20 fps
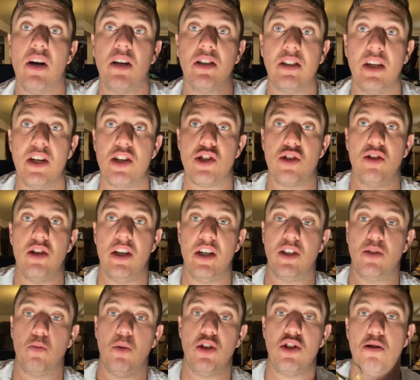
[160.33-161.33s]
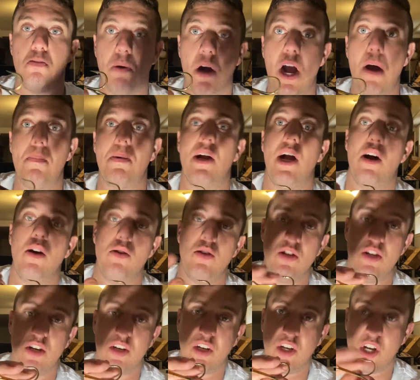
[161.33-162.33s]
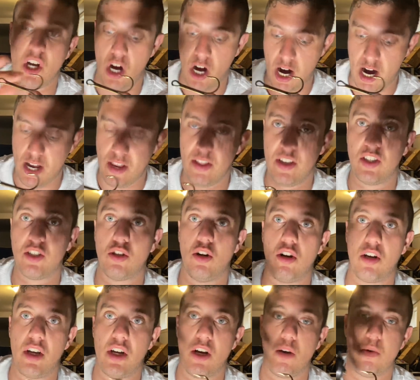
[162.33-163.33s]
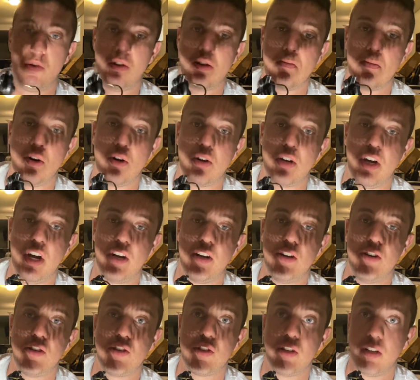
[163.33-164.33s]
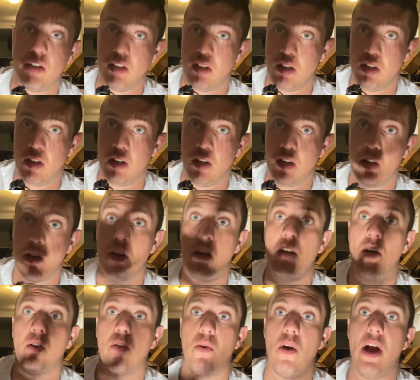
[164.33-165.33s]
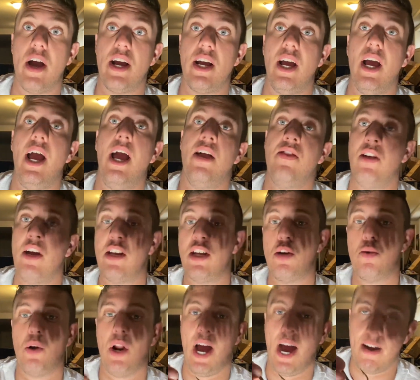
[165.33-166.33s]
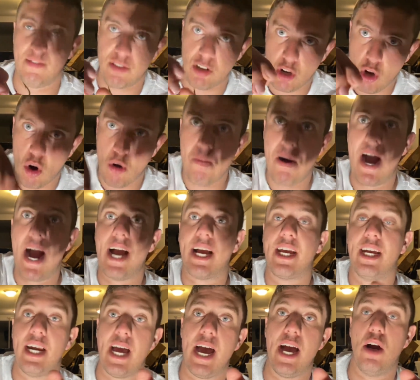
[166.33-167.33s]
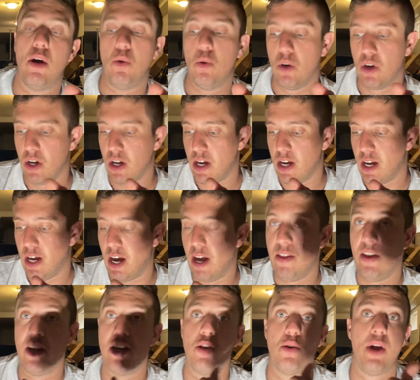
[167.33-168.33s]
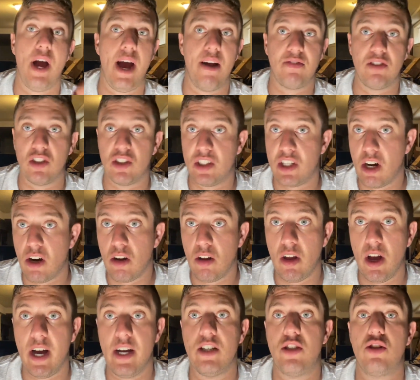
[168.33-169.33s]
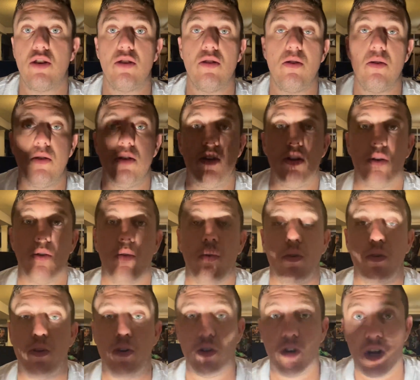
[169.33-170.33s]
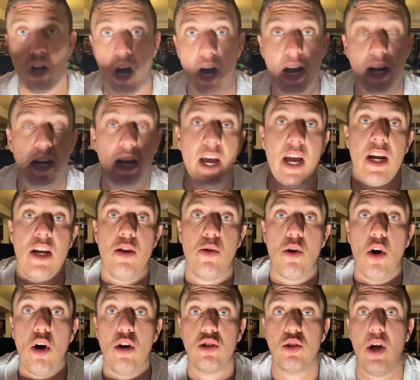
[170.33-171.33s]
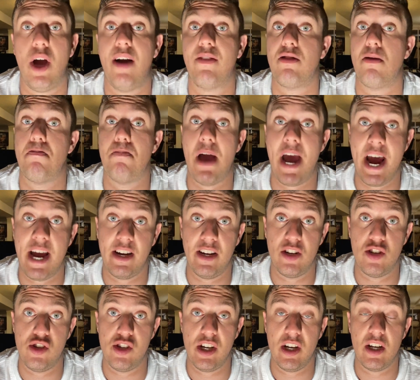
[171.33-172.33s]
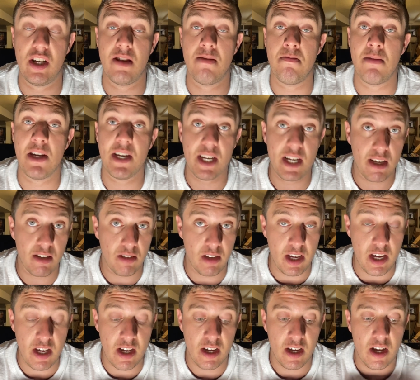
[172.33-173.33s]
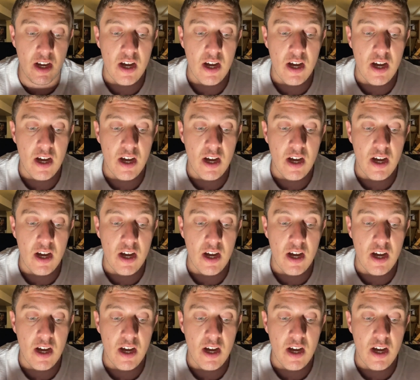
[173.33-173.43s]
Essentially is once you pop it out, you'd cut this hook here with your bolt cutters, right? And then you would have to go back and out, and then you'd have to sterilize your cut, and you'd also have to bandage it immediately.